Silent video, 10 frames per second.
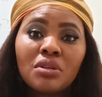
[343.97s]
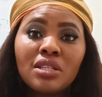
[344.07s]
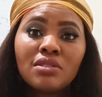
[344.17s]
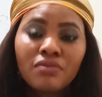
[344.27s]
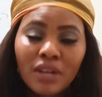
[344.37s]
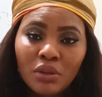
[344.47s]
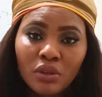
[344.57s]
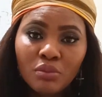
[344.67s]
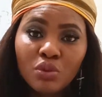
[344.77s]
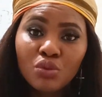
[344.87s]
okay, is
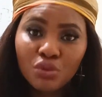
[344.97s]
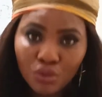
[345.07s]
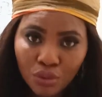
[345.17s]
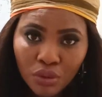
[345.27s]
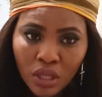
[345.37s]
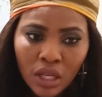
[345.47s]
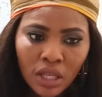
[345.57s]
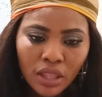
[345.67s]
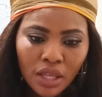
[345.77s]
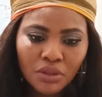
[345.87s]
valuable to you,
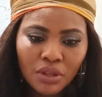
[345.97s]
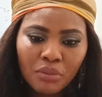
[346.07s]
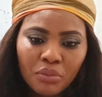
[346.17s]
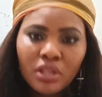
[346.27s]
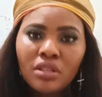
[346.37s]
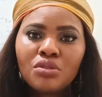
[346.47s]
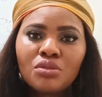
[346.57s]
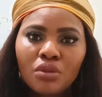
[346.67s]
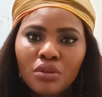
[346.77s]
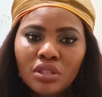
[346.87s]
then you can bring it
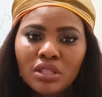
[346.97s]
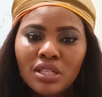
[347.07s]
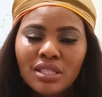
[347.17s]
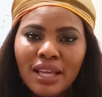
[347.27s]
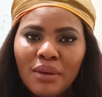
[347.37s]
to your audience.